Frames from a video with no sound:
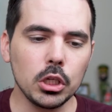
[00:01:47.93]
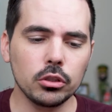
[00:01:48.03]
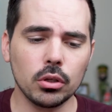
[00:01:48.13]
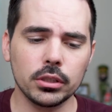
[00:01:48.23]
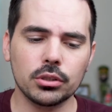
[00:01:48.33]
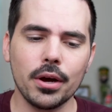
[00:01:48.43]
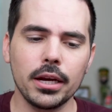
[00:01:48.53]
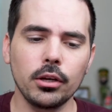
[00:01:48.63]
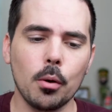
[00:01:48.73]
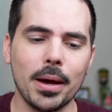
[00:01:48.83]
So let's go
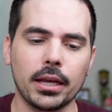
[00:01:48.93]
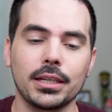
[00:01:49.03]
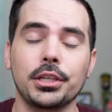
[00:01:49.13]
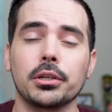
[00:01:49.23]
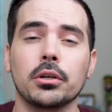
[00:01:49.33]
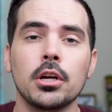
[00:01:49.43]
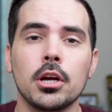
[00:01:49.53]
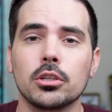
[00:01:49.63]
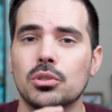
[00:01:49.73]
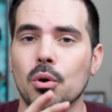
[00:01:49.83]
ahead and go back in here.
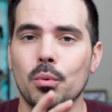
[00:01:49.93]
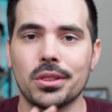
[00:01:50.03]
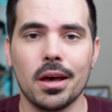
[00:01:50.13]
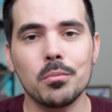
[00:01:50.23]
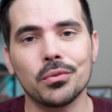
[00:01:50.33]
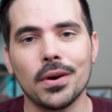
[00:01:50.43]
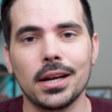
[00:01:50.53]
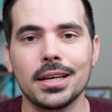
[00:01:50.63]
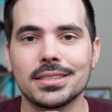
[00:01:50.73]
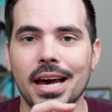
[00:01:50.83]
So with M1
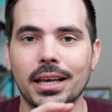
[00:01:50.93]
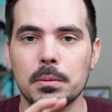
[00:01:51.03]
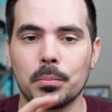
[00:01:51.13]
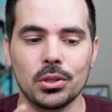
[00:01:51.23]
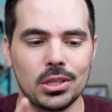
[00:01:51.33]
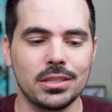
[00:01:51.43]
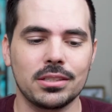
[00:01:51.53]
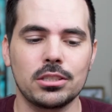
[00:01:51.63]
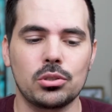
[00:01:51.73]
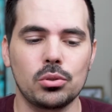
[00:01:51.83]
Finance, I can put things
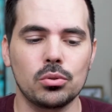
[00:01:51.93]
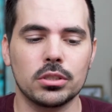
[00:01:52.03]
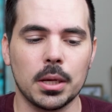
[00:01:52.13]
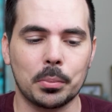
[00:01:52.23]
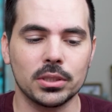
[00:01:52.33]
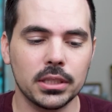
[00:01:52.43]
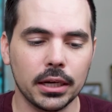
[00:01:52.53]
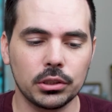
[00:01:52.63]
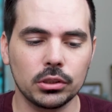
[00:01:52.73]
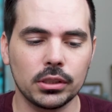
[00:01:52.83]
into separate
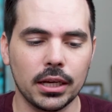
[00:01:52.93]
sectors.